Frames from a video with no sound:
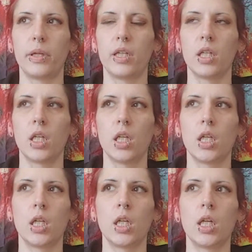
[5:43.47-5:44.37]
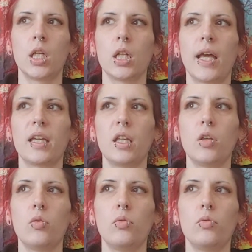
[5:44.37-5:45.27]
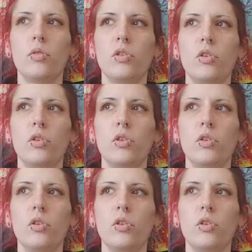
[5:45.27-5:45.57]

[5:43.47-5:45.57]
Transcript: But like you